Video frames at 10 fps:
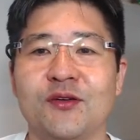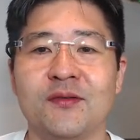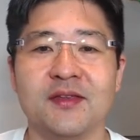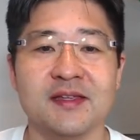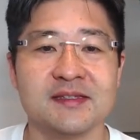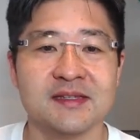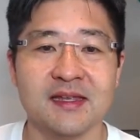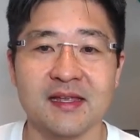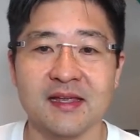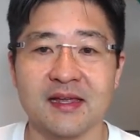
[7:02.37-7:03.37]
this.
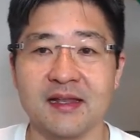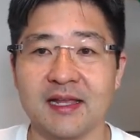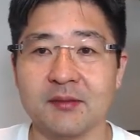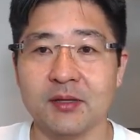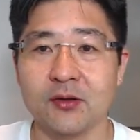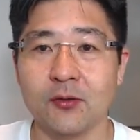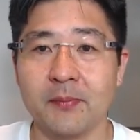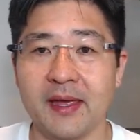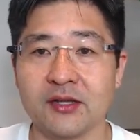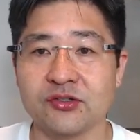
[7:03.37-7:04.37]
Let me go
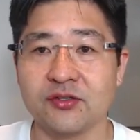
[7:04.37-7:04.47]
back to the